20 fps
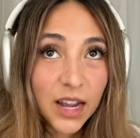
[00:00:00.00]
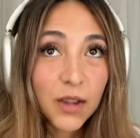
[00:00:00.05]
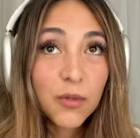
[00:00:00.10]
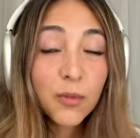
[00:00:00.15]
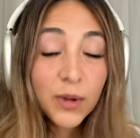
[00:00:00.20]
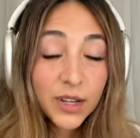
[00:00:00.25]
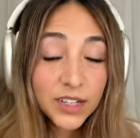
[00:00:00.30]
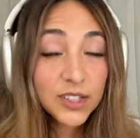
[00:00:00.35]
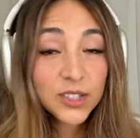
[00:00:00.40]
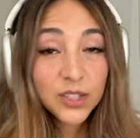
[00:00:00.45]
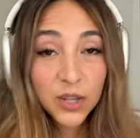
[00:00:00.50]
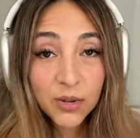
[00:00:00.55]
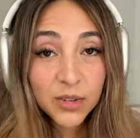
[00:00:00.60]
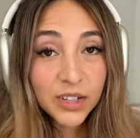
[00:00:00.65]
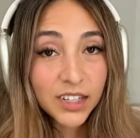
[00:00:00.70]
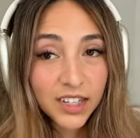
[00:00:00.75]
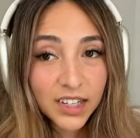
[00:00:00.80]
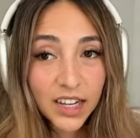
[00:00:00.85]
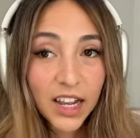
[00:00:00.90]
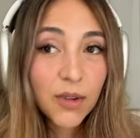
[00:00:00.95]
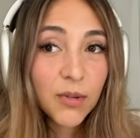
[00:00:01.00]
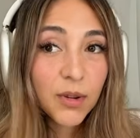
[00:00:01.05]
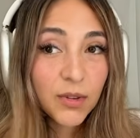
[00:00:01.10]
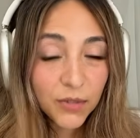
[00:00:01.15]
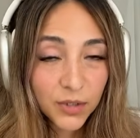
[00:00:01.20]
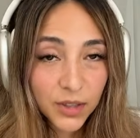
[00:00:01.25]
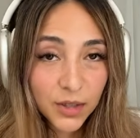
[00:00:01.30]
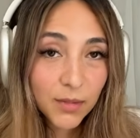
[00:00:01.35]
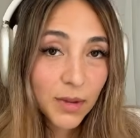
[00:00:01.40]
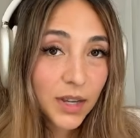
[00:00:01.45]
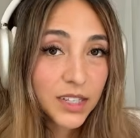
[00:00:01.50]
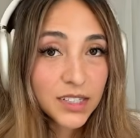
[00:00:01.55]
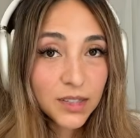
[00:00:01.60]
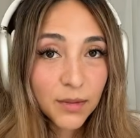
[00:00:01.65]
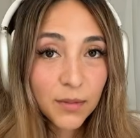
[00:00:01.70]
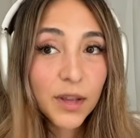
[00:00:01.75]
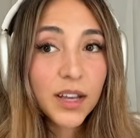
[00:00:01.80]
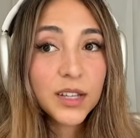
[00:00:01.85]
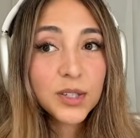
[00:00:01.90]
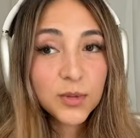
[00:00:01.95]
and I went Sony. I went for the best,
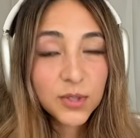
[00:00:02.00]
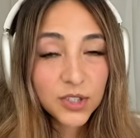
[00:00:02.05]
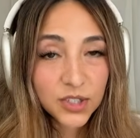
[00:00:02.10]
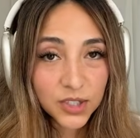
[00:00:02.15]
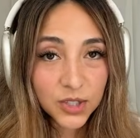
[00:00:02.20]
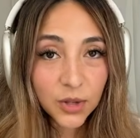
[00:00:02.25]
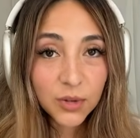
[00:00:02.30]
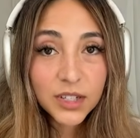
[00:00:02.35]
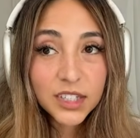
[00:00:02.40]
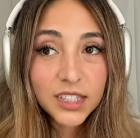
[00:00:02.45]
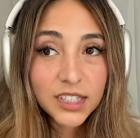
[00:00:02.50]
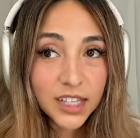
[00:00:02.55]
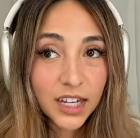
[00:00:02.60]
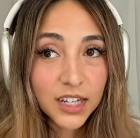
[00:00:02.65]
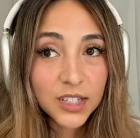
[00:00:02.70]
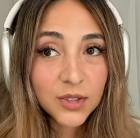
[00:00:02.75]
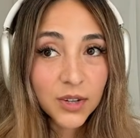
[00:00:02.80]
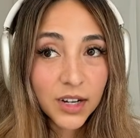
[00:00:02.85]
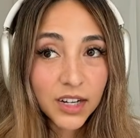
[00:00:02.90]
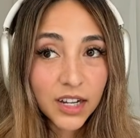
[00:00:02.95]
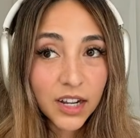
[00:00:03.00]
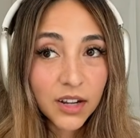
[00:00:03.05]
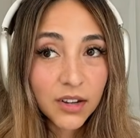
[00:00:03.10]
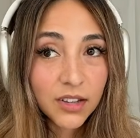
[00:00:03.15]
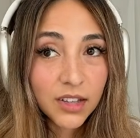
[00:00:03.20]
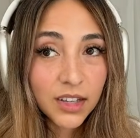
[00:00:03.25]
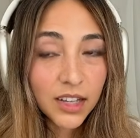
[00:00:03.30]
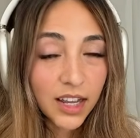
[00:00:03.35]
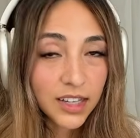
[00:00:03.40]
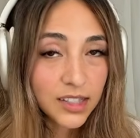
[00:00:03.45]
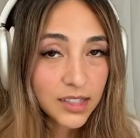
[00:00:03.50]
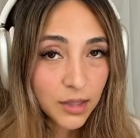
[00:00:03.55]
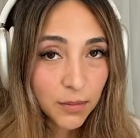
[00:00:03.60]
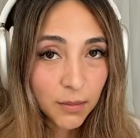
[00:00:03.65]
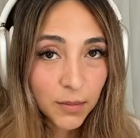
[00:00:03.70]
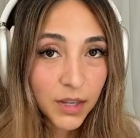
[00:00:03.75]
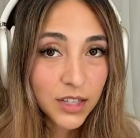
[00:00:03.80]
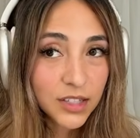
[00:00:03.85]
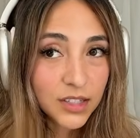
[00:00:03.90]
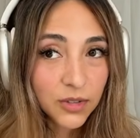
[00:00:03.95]
which is Sony 6 right now. Has the
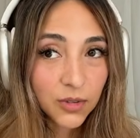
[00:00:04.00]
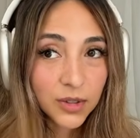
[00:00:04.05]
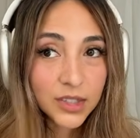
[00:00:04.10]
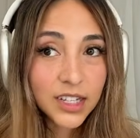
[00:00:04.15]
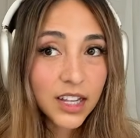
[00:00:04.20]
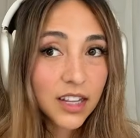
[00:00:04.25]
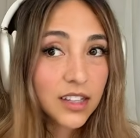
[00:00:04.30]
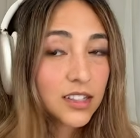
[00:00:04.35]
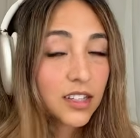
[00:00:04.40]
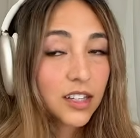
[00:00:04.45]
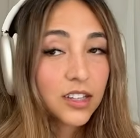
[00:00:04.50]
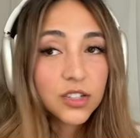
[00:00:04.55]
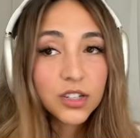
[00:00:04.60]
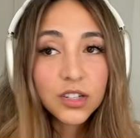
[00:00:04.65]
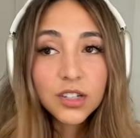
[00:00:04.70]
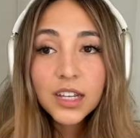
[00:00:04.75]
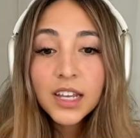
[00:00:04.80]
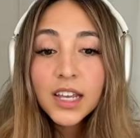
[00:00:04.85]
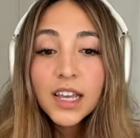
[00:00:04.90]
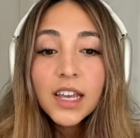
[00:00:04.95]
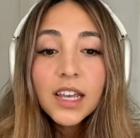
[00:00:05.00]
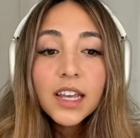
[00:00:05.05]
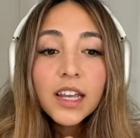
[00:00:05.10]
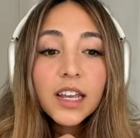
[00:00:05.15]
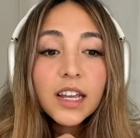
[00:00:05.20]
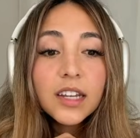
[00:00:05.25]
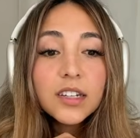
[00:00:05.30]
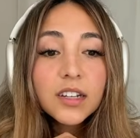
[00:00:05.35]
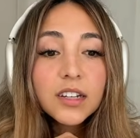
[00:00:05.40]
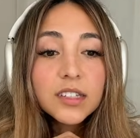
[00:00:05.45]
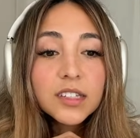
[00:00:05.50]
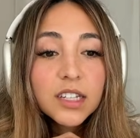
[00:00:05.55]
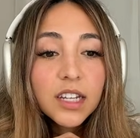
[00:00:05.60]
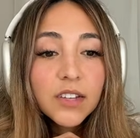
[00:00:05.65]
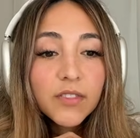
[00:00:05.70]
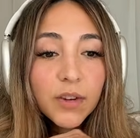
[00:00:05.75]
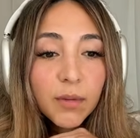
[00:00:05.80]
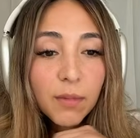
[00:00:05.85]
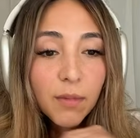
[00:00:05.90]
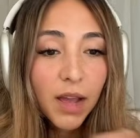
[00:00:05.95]
best noise cancellation. It doesn't
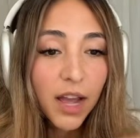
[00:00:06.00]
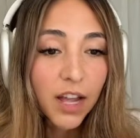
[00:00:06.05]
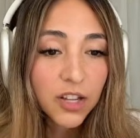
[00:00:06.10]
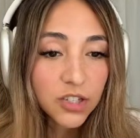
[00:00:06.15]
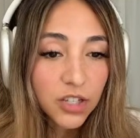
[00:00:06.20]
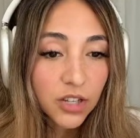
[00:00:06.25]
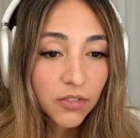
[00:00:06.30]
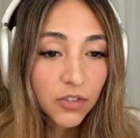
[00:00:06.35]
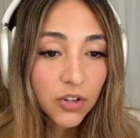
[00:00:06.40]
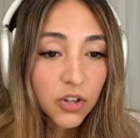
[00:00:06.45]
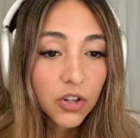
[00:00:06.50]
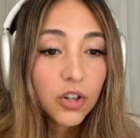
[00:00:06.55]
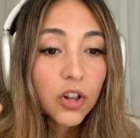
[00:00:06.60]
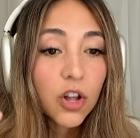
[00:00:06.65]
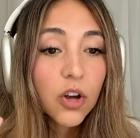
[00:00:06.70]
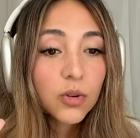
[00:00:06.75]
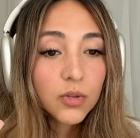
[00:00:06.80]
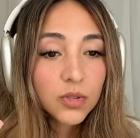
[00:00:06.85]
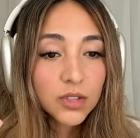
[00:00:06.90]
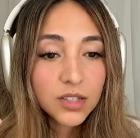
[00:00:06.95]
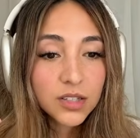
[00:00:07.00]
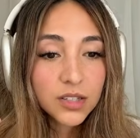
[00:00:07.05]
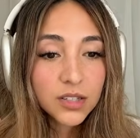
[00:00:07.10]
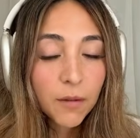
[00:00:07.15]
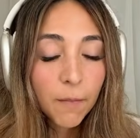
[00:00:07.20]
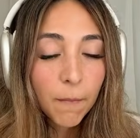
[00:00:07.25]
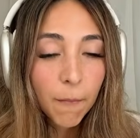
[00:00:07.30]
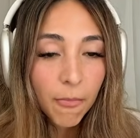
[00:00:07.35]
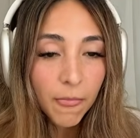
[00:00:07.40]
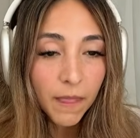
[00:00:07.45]
even match, even close.